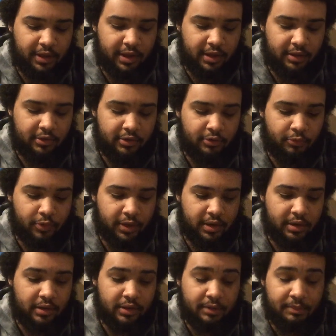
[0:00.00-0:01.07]
kick to
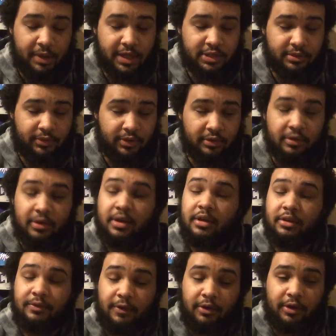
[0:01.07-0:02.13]
win the matchup. So
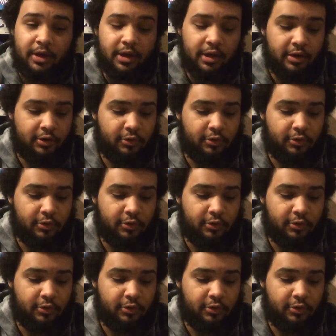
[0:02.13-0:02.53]
it's a very